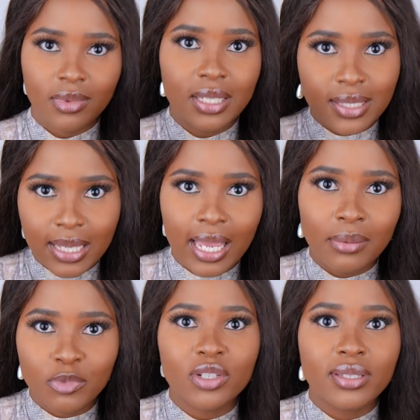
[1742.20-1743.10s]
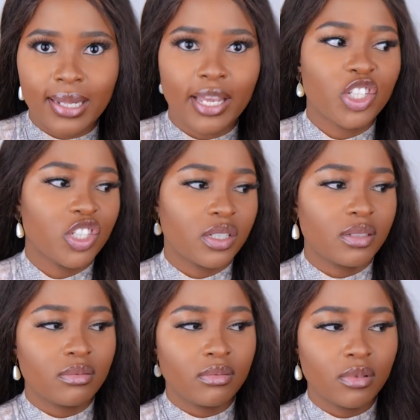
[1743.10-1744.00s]
the same
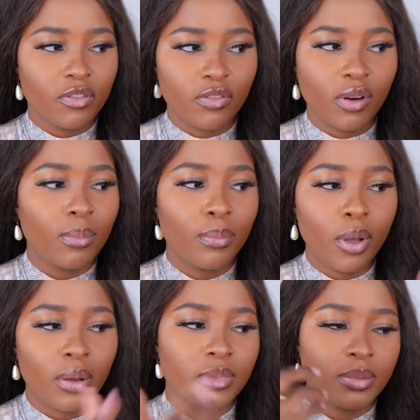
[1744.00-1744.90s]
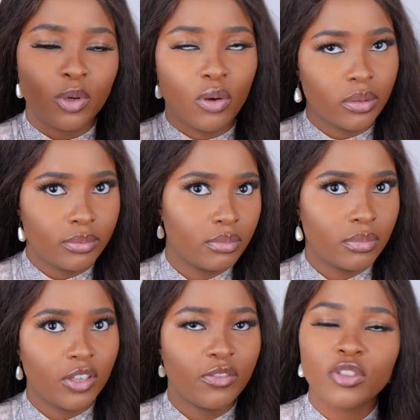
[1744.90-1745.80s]
translation from Pomme d'amour.
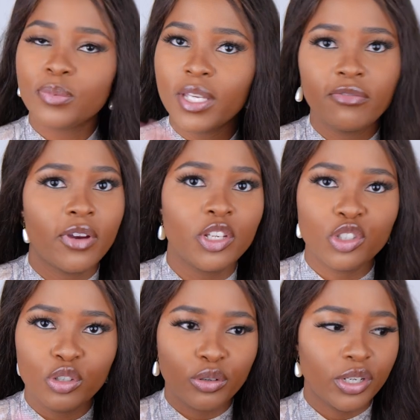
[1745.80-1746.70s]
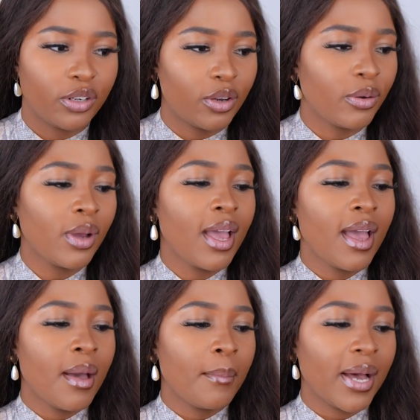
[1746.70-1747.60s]
If you speak French, you already know.
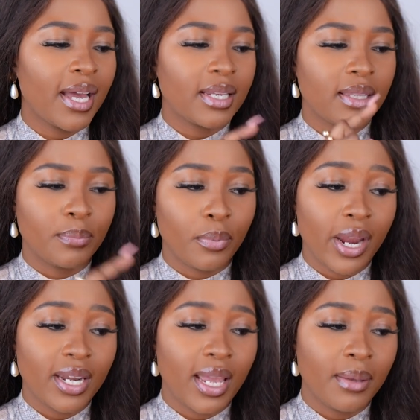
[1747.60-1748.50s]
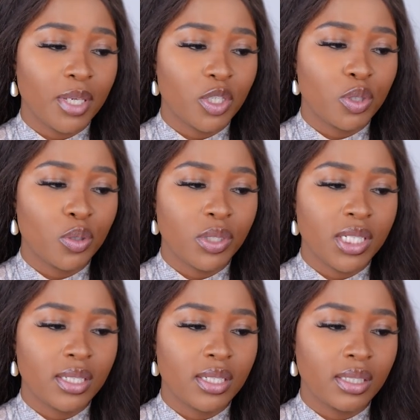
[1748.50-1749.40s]
But the brand name is
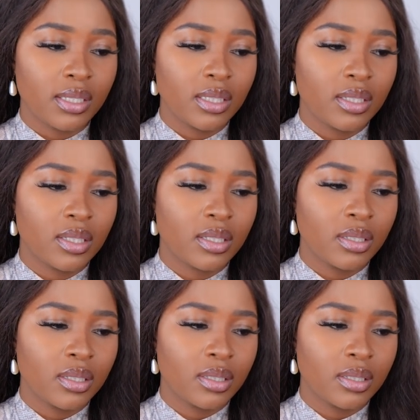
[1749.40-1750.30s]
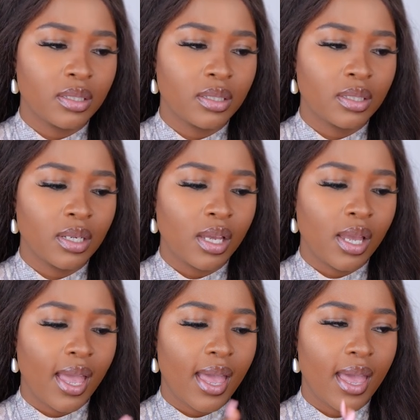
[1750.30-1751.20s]
Tutti Delice.
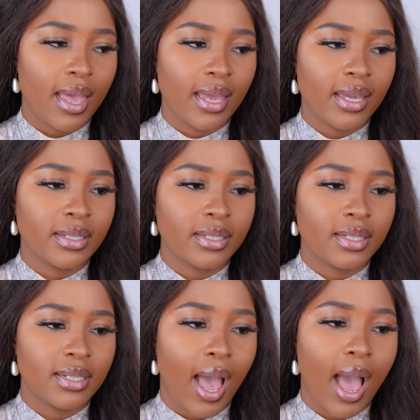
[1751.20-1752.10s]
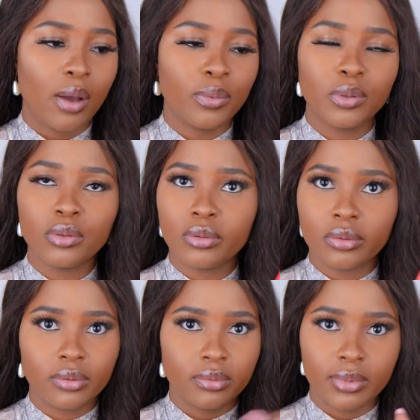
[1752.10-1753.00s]
And I
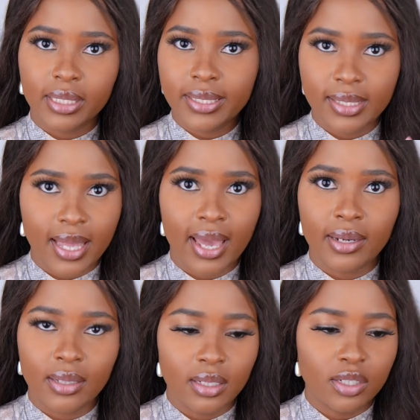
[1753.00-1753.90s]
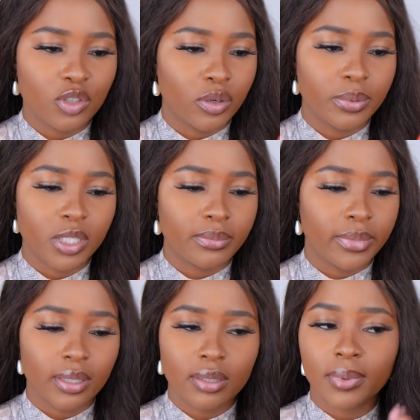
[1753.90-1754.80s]
will list that in the description
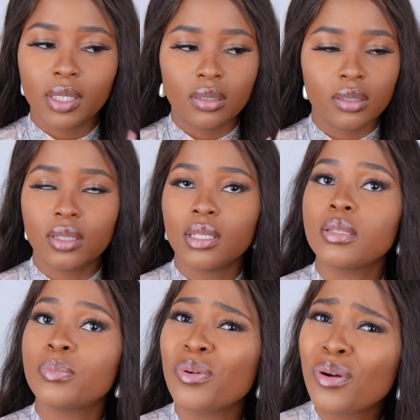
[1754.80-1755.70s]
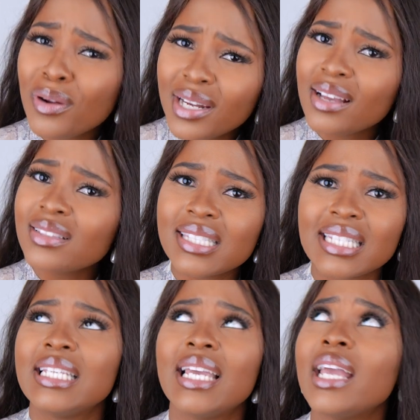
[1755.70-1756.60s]
box because these
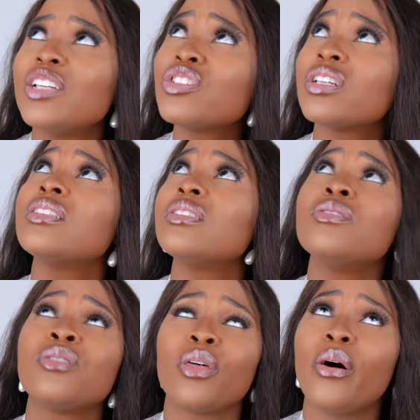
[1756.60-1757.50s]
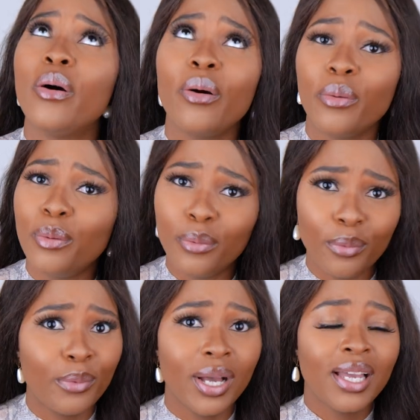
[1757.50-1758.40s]
pronunciations
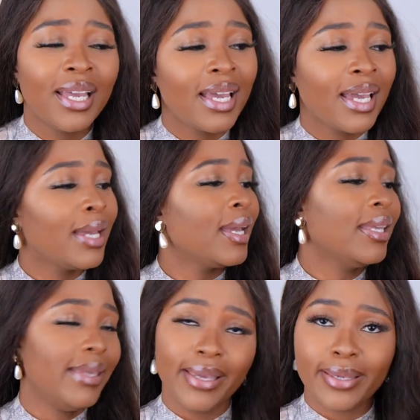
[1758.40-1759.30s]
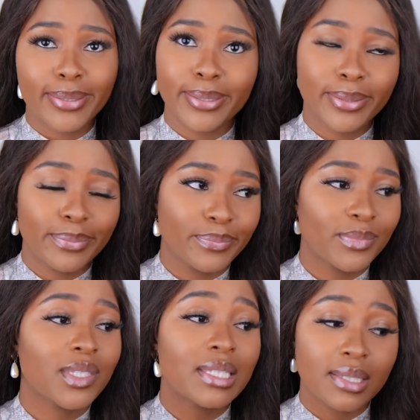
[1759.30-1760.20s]
though. Yes,
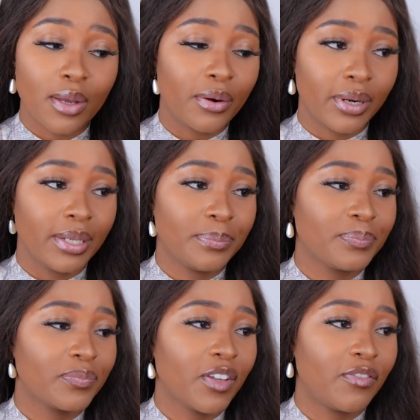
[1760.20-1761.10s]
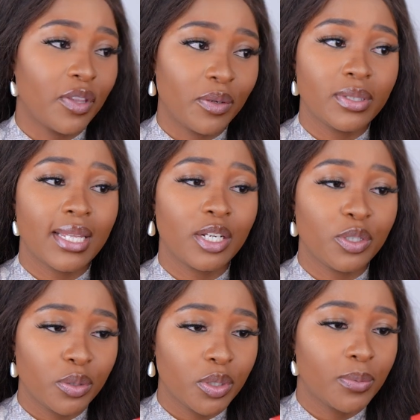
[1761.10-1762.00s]
sorry for those that
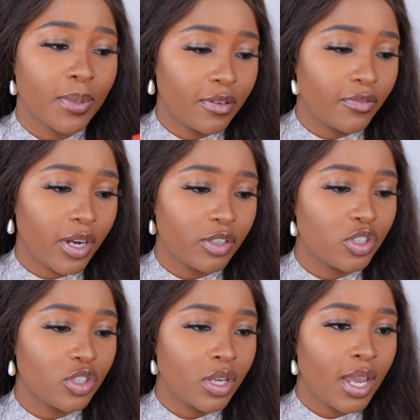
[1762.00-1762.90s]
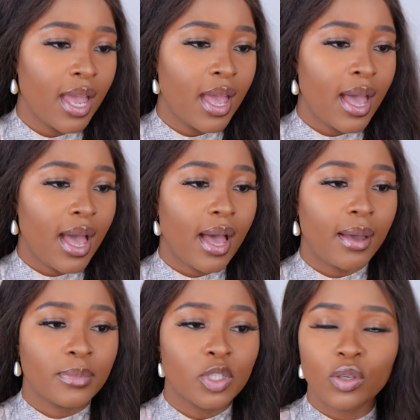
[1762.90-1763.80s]
do speak French.
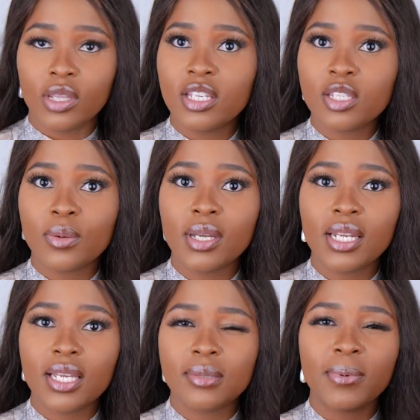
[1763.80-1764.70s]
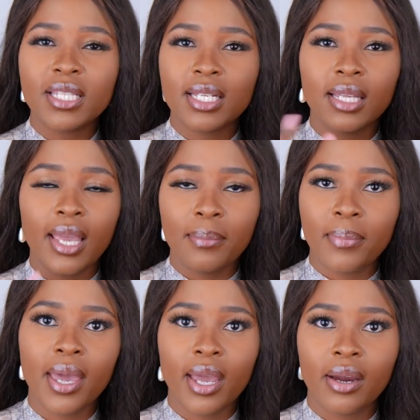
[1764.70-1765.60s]
Um, so this one is basically a
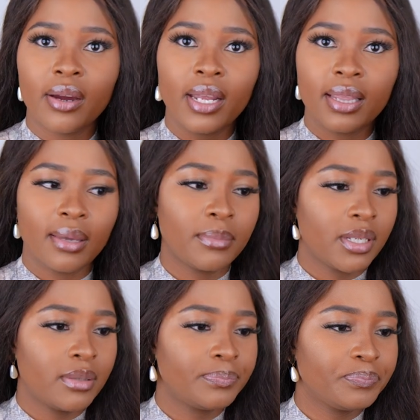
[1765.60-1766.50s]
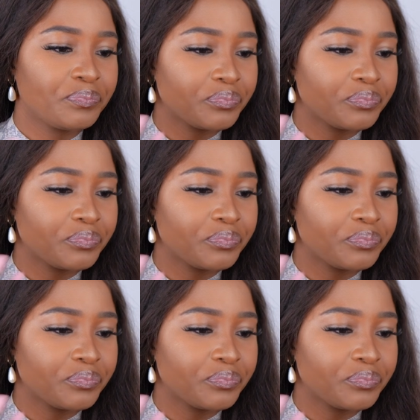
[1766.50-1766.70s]
pear and lemon